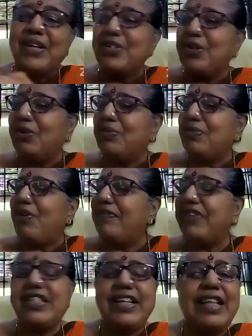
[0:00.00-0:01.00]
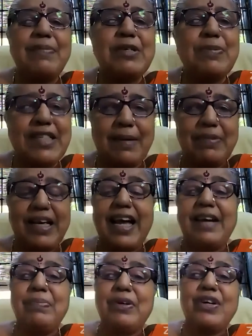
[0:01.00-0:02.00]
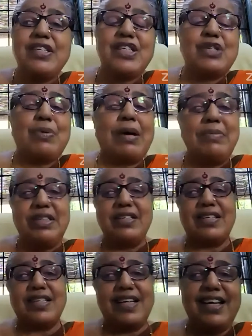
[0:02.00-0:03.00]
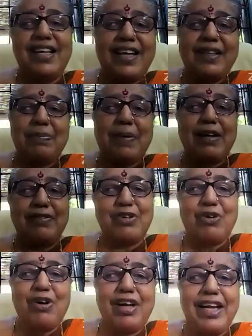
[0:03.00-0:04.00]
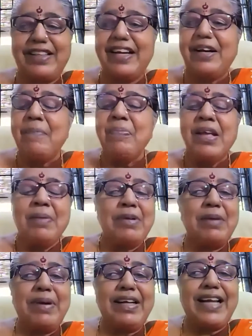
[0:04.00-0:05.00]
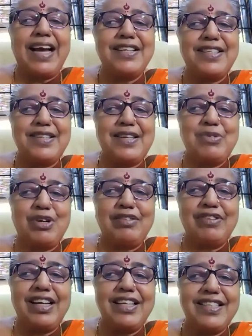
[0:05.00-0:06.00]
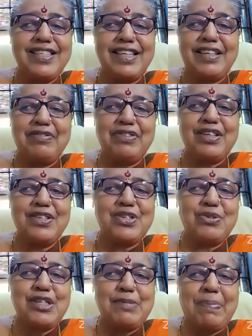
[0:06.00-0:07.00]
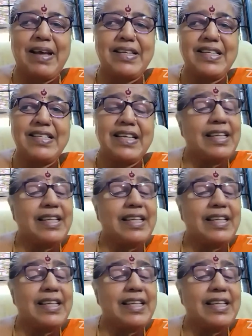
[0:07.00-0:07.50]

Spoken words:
So obviously there must be something, and because the Swamiji is sitting in another part of the hall, I think maybe it adds some sort of religious significance to those parties.